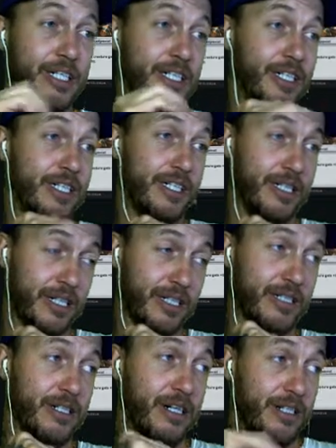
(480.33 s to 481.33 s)
they
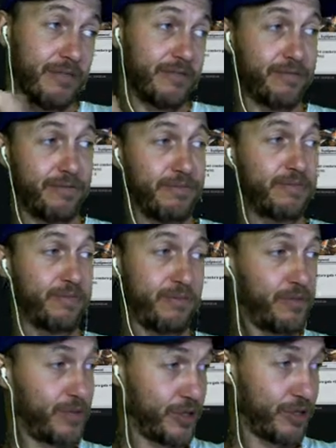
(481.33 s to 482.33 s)
kind of
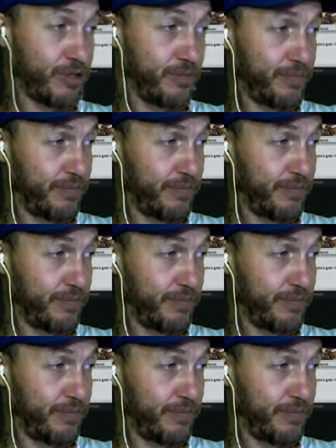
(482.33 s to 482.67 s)
scoot.